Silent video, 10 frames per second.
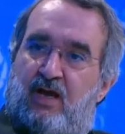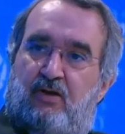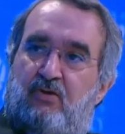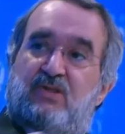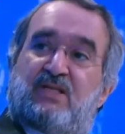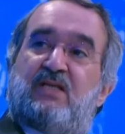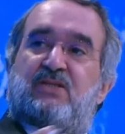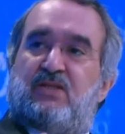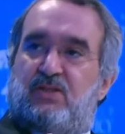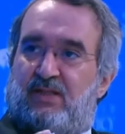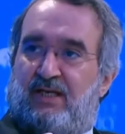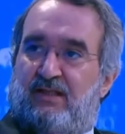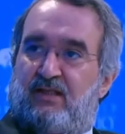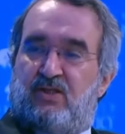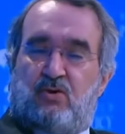consensus, at
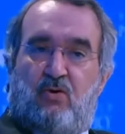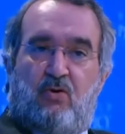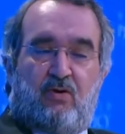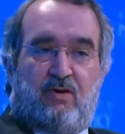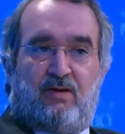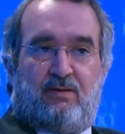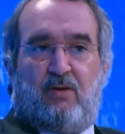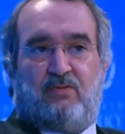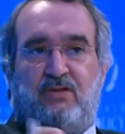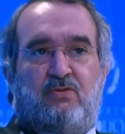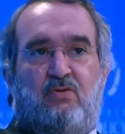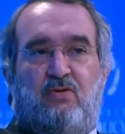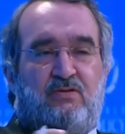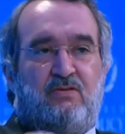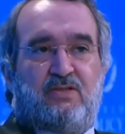least, or uh, I wouldn't call it
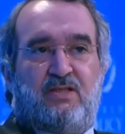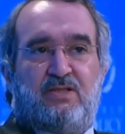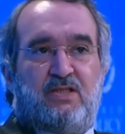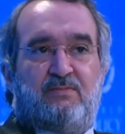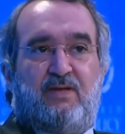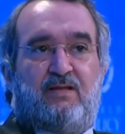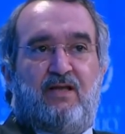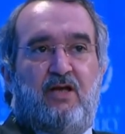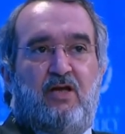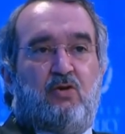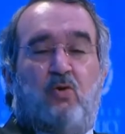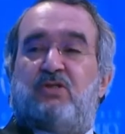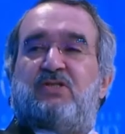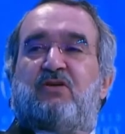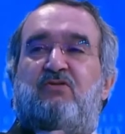consensus, but no
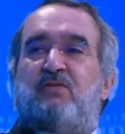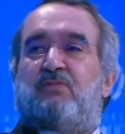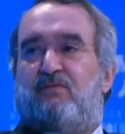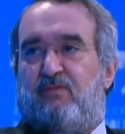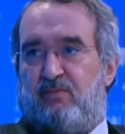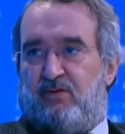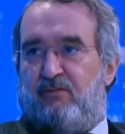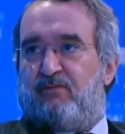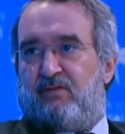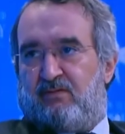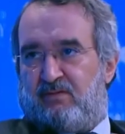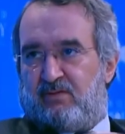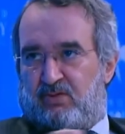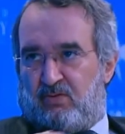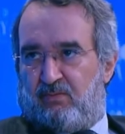disagreement from the different
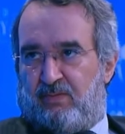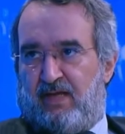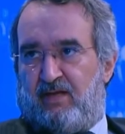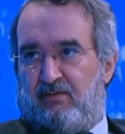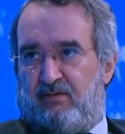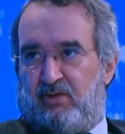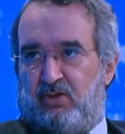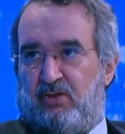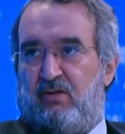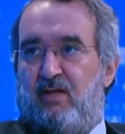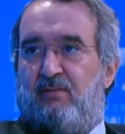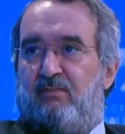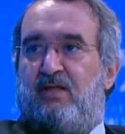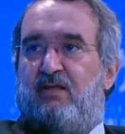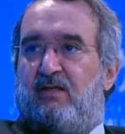strong player in the region,
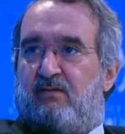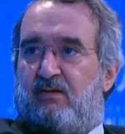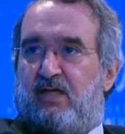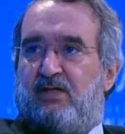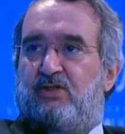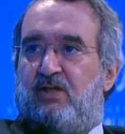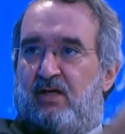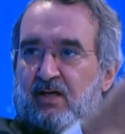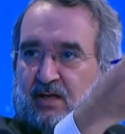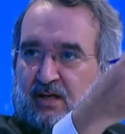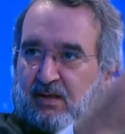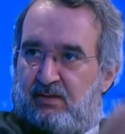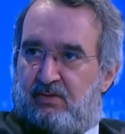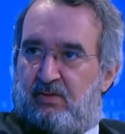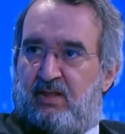being it Russia,
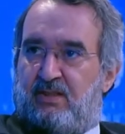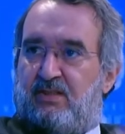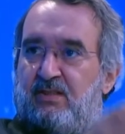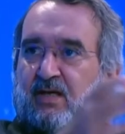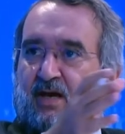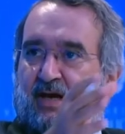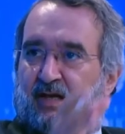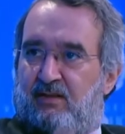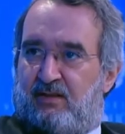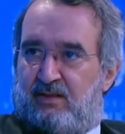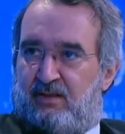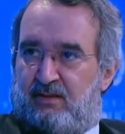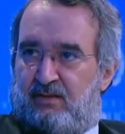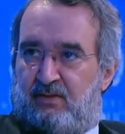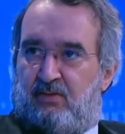US, and the
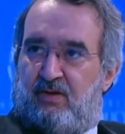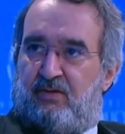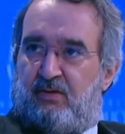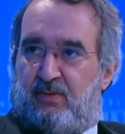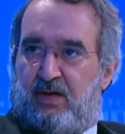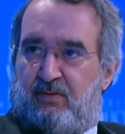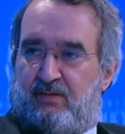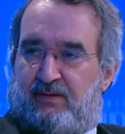you know other power there.